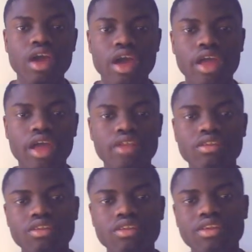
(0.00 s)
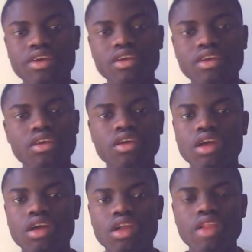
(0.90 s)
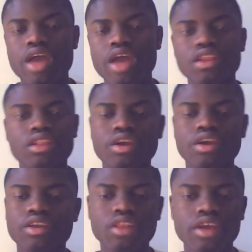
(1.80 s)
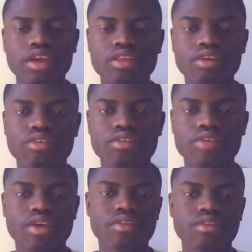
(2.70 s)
and like Light and Darkness Dragon.